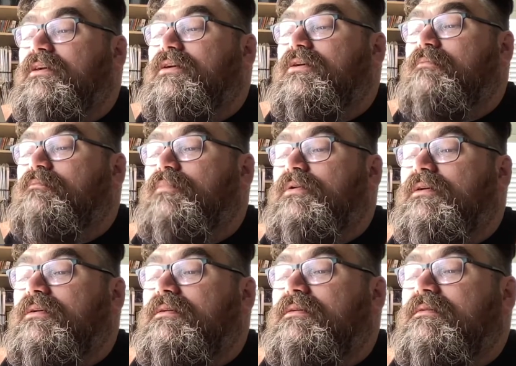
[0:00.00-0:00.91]
good
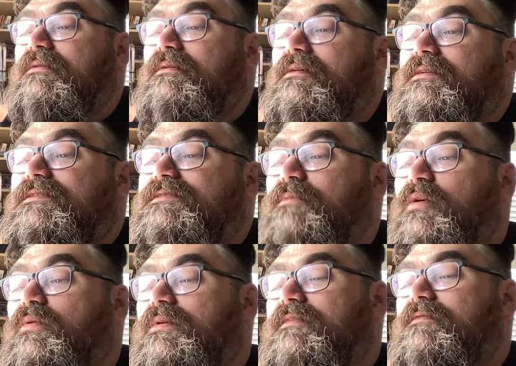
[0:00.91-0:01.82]
book,
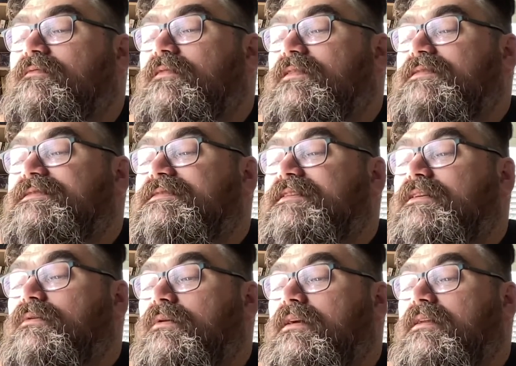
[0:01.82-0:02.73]
smoking the first
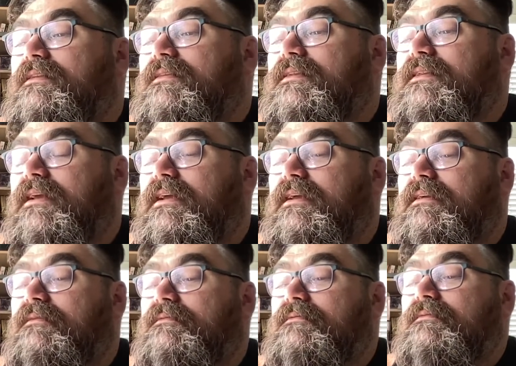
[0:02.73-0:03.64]
cigarette of the day.